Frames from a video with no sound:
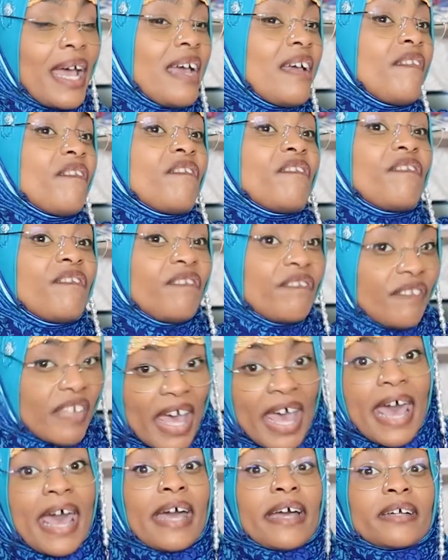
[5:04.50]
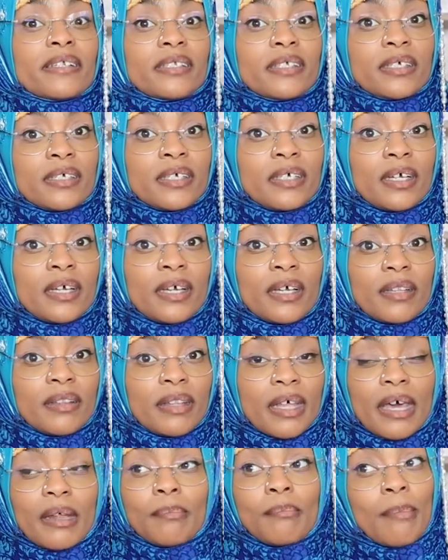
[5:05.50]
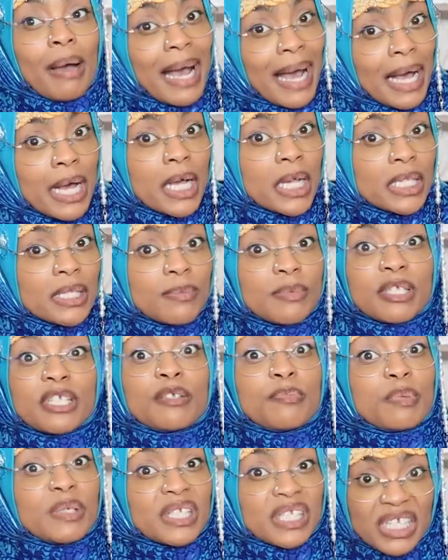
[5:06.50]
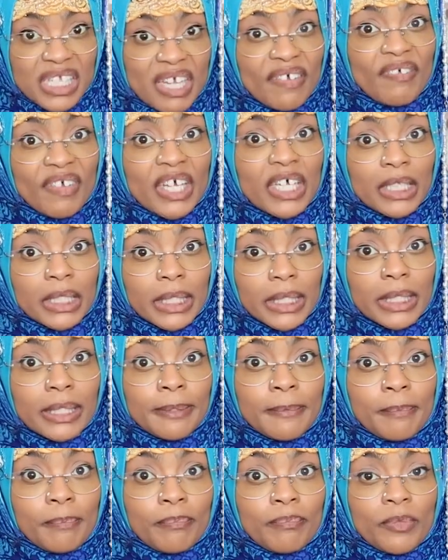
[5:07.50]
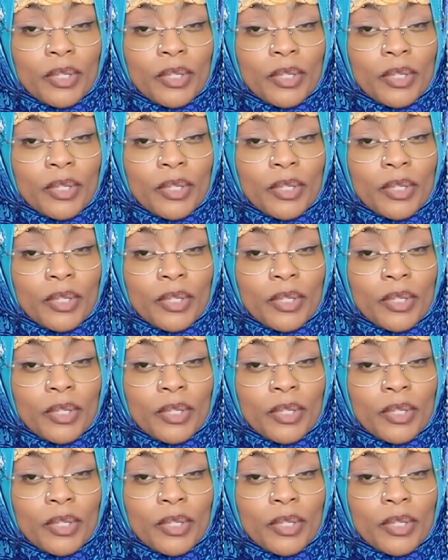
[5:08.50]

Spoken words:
a fact that my husband specifically,